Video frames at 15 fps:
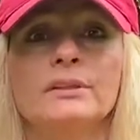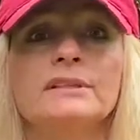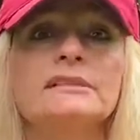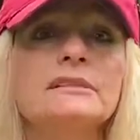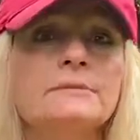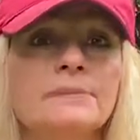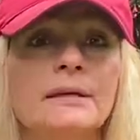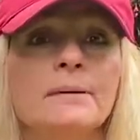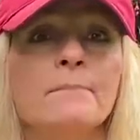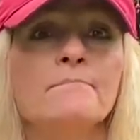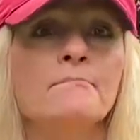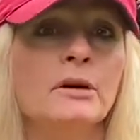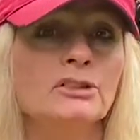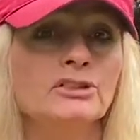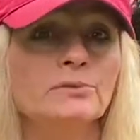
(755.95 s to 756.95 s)
This has been a
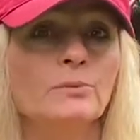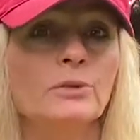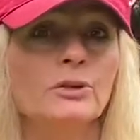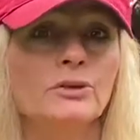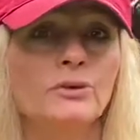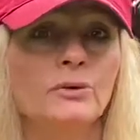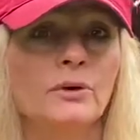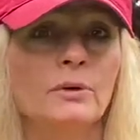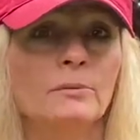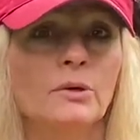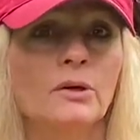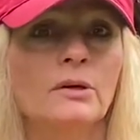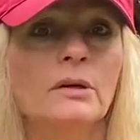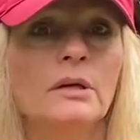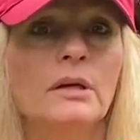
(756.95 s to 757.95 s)
much more
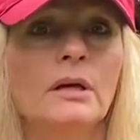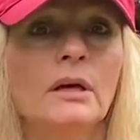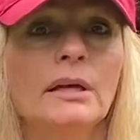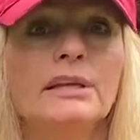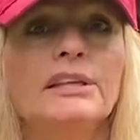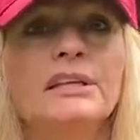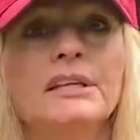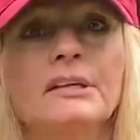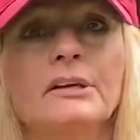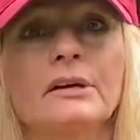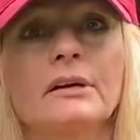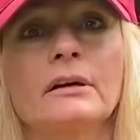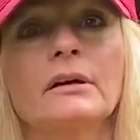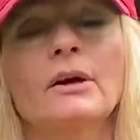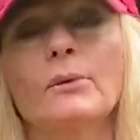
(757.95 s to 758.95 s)
normal year.